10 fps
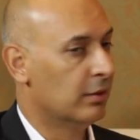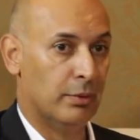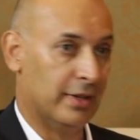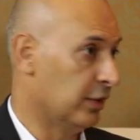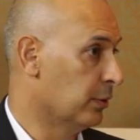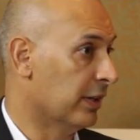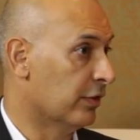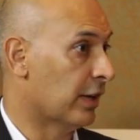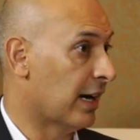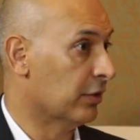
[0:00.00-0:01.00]
within
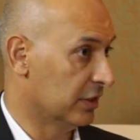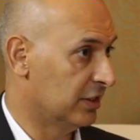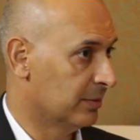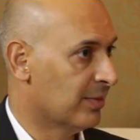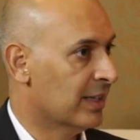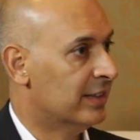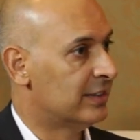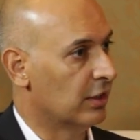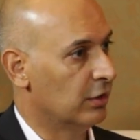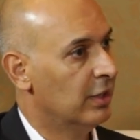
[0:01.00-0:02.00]
24 hours.
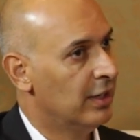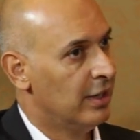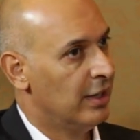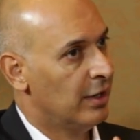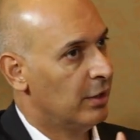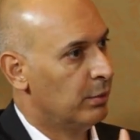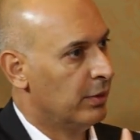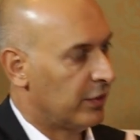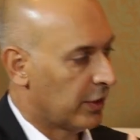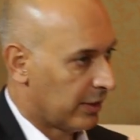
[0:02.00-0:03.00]
So
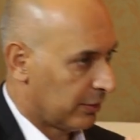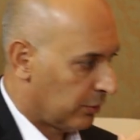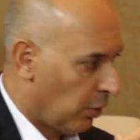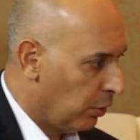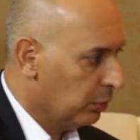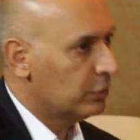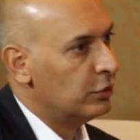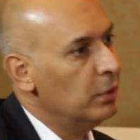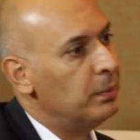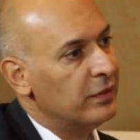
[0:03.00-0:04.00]
We've got a whole
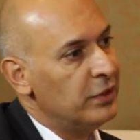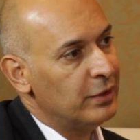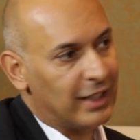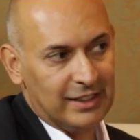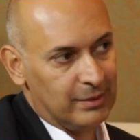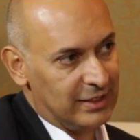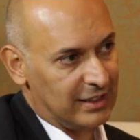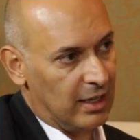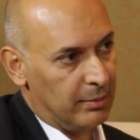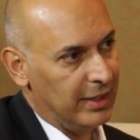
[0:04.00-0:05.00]
group of new customers
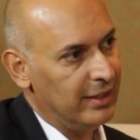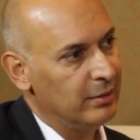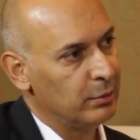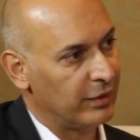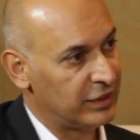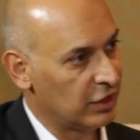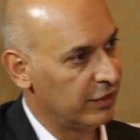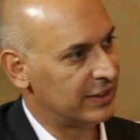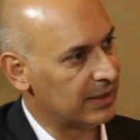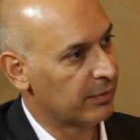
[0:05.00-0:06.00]
come in. We've
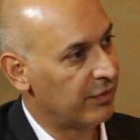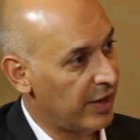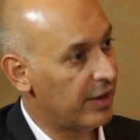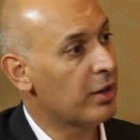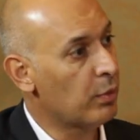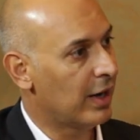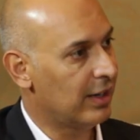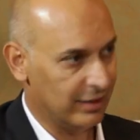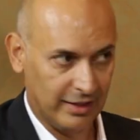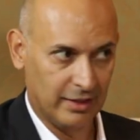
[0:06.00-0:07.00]
serviced them very
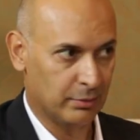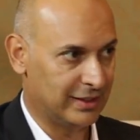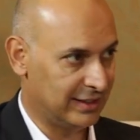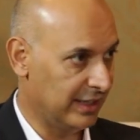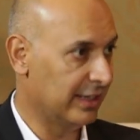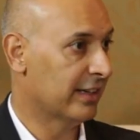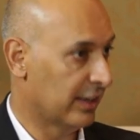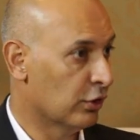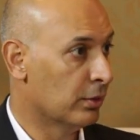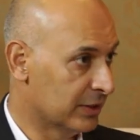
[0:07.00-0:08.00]
well, and we're seeing
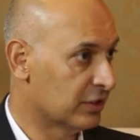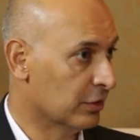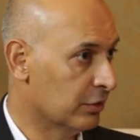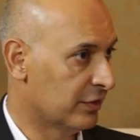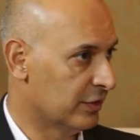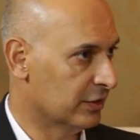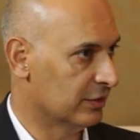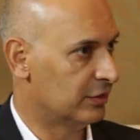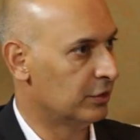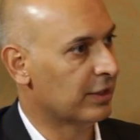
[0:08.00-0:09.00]
enormous growth for
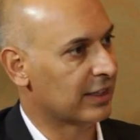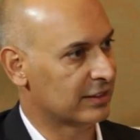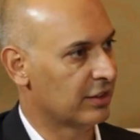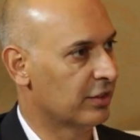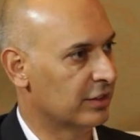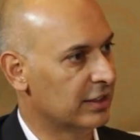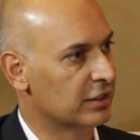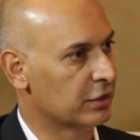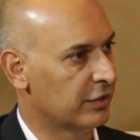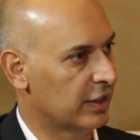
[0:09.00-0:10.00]
2013
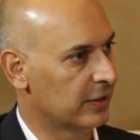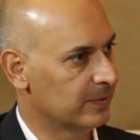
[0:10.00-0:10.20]
so far.